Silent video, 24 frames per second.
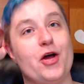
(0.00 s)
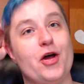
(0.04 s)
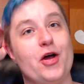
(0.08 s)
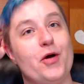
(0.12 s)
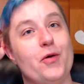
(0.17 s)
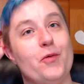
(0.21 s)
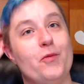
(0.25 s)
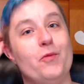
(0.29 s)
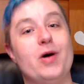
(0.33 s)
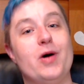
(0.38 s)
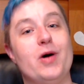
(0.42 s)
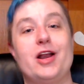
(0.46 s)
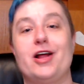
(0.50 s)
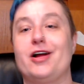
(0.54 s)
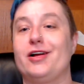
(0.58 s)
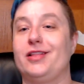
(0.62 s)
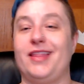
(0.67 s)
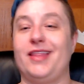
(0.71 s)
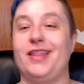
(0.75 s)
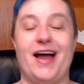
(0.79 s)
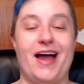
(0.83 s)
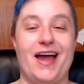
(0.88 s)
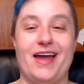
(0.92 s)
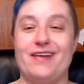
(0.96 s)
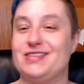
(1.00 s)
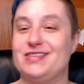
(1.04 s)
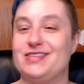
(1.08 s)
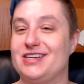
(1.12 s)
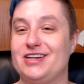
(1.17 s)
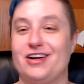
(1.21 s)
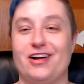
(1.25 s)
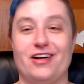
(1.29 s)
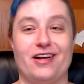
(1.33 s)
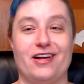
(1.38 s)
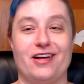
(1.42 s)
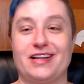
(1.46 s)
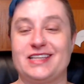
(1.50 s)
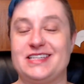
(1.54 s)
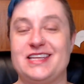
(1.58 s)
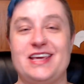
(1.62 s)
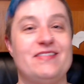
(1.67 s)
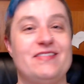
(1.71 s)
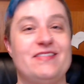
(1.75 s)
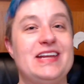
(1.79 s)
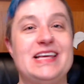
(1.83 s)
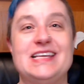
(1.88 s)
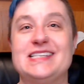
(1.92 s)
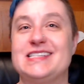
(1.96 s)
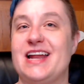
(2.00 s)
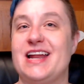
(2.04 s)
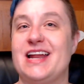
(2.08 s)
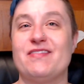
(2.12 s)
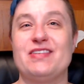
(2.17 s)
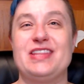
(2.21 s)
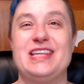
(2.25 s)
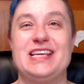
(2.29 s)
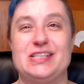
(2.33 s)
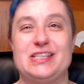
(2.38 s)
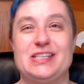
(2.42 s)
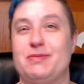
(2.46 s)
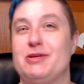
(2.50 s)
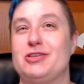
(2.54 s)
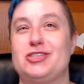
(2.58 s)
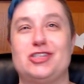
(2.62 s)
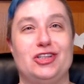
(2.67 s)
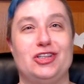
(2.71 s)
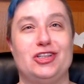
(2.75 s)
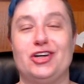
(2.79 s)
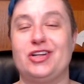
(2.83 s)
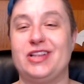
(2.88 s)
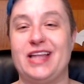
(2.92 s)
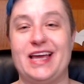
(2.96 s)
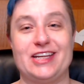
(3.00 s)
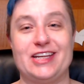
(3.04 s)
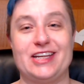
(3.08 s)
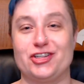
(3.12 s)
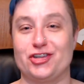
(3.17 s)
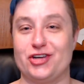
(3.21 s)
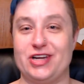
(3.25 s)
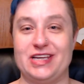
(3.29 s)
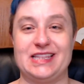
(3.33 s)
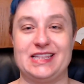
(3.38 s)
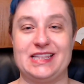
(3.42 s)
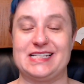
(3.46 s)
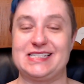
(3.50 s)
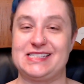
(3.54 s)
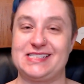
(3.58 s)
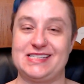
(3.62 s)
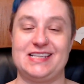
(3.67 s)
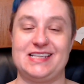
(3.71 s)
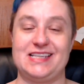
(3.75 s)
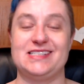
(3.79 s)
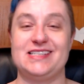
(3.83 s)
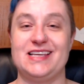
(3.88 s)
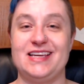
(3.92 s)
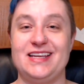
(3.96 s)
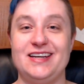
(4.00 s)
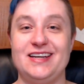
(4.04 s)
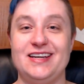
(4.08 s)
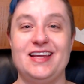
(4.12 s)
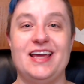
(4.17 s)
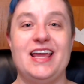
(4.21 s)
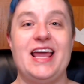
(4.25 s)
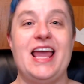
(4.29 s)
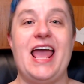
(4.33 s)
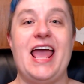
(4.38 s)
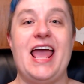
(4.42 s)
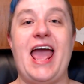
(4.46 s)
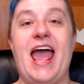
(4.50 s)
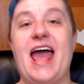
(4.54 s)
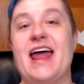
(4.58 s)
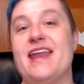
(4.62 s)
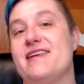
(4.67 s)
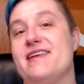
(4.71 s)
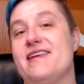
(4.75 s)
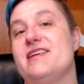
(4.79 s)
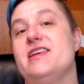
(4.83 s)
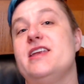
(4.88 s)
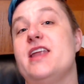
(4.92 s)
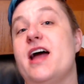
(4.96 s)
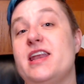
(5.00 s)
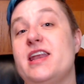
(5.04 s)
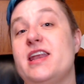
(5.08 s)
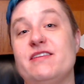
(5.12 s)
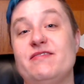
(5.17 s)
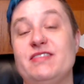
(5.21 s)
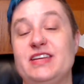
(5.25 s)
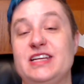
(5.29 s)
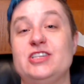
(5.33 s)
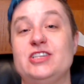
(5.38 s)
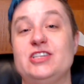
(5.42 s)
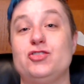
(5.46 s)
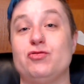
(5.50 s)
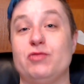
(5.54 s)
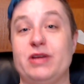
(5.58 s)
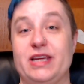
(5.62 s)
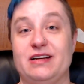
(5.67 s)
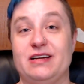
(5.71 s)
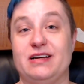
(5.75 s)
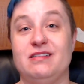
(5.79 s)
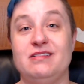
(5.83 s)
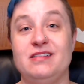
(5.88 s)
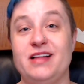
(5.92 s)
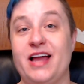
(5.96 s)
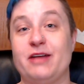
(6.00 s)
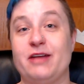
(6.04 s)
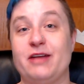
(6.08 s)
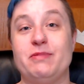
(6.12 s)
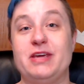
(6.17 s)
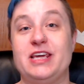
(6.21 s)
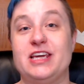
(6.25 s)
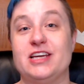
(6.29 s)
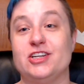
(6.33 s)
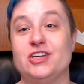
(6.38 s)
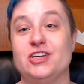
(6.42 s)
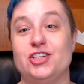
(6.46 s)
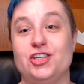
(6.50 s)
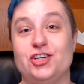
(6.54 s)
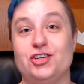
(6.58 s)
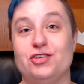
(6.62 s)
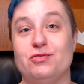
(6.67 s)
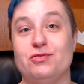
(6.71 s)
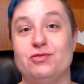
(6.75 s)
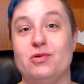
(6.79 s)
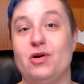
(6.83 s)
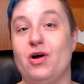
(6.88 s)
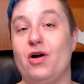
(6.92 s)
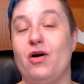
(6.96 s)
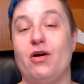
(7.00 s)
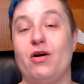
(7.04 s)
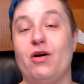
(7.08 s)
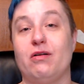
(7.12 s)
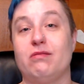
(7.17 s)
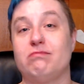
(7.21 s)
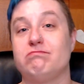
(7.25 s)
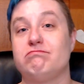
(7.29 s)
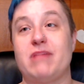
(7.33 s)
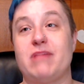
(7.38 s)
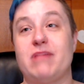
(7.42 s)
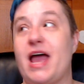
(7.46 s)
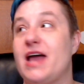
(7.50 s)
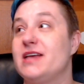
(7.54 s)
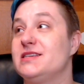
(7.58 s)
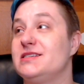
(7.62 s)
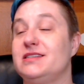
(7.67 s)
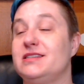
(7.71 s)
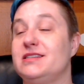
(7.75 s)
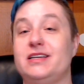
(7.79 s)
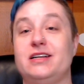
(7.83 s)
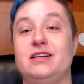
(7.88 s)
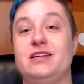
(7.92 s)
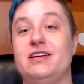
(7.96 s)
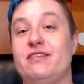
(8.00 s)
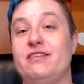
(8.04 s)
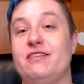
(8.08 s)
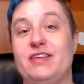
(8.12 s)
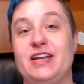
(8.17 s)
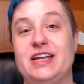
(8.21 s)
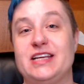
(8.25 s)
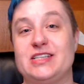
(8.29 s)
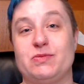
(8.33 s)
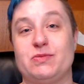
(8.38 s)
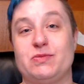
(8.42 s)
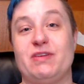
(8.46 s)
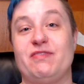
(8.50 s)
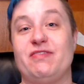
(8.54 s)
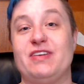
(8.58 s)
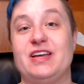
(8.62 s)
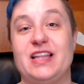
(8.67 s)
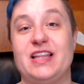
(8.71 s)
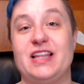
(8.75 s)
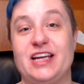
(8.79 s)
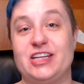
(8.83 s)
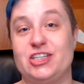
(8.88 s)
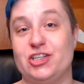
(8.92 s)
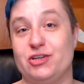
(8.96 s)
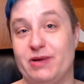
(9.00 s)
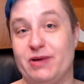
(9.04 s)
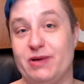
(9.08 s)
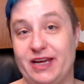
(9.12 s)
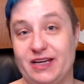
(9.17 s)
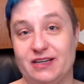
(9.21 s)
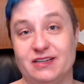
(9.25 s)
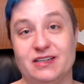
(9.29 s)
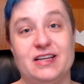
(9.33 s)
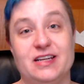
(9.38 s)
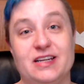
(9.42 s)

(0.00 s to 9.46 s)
what our lives and our activities and everything is supposed to look like during this season. And none of it is real, and we can do as little of it as we feel like doing.